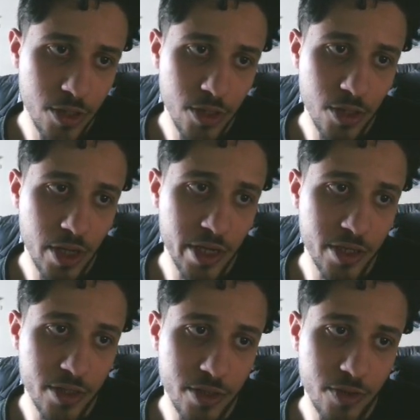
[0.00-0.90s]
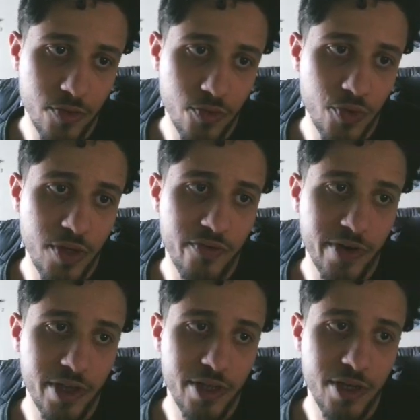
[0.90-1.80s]
and we
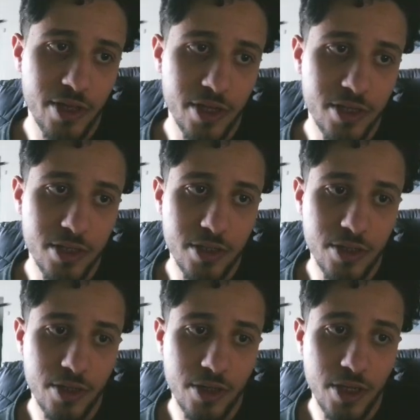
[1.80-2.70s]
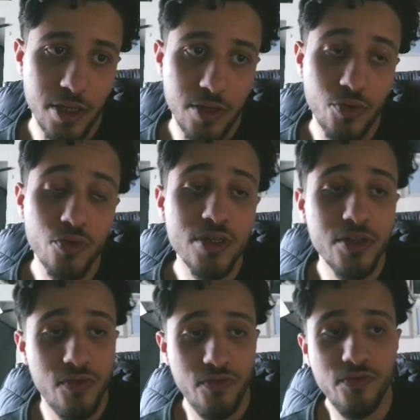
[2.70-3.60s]
find here that
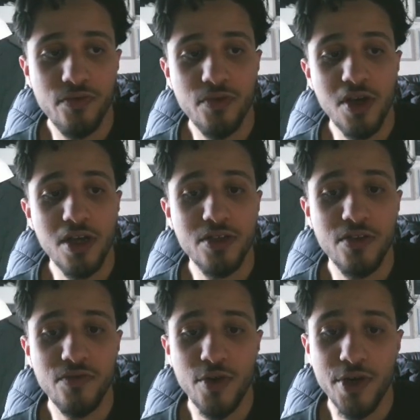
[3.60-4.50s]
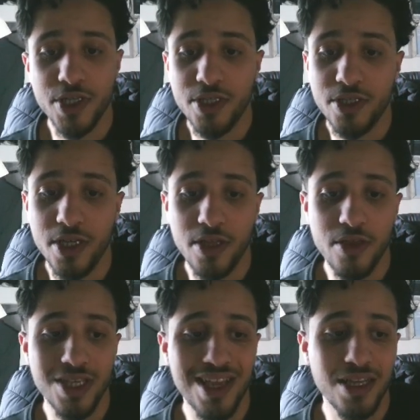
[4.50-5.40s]
12 antivirus detect
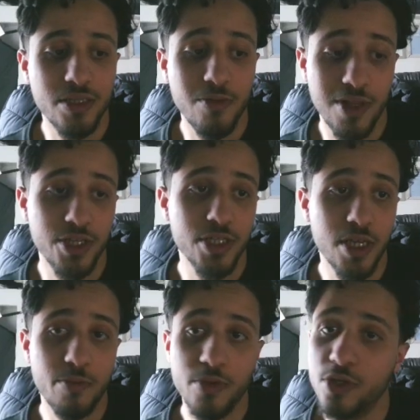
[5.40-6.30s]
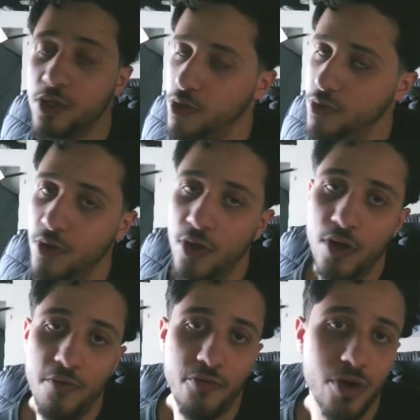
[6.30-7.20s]
this as a malicious IP. So
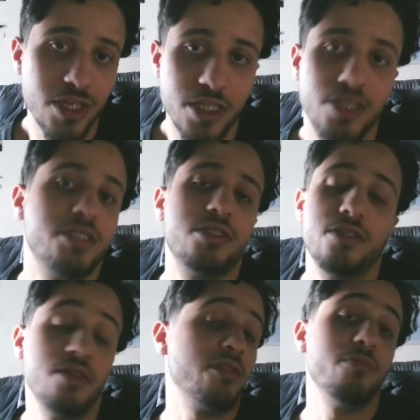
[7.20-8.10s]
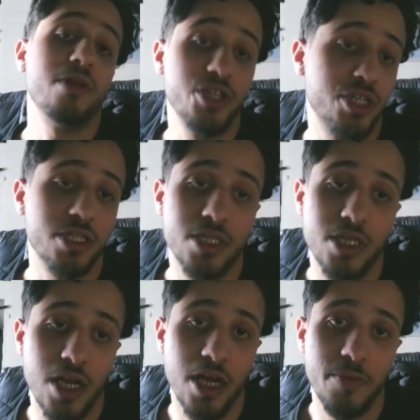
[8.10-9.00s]
for us it's the malicious
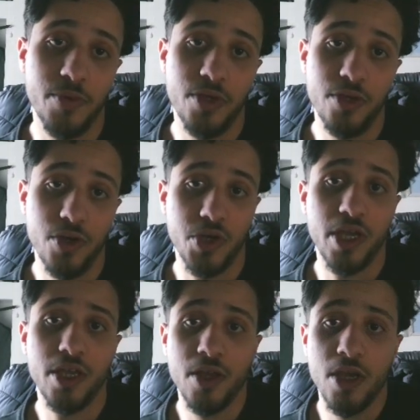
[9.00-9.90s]
IP. Okay,